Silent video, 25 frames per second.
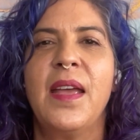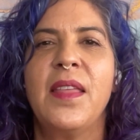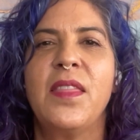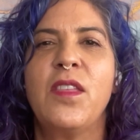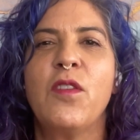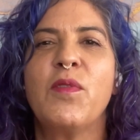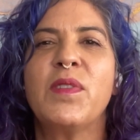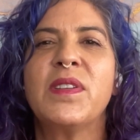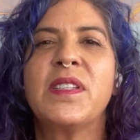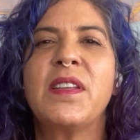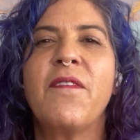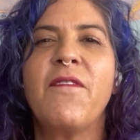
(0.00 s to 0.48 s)

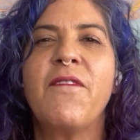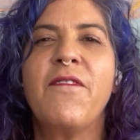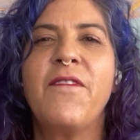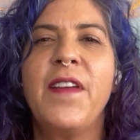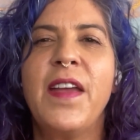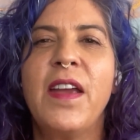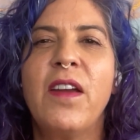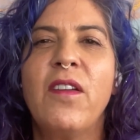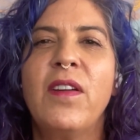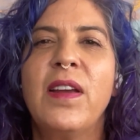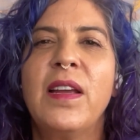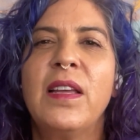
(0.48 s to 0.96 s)
There is a
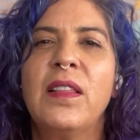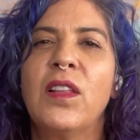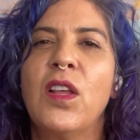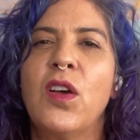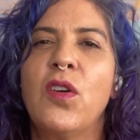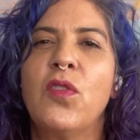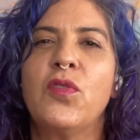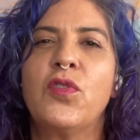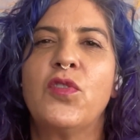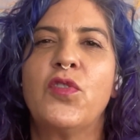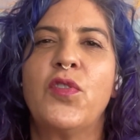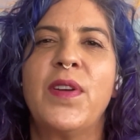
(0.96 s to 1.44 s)
very
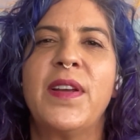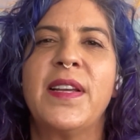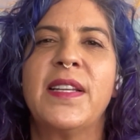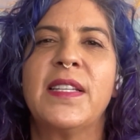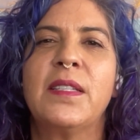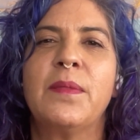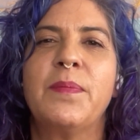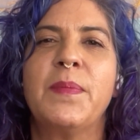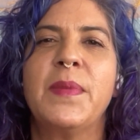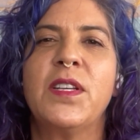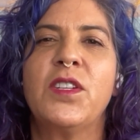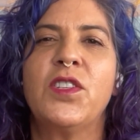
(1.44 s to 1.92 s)
low
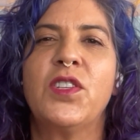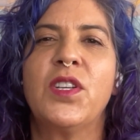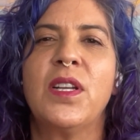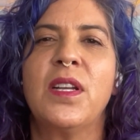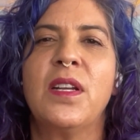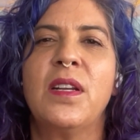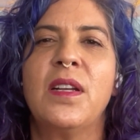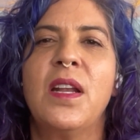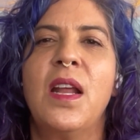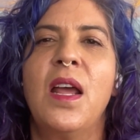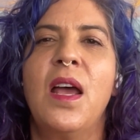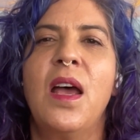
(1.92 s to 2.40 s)

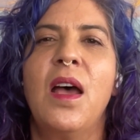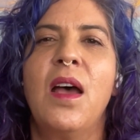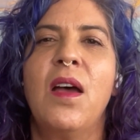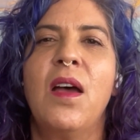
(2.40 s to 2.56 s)
transmission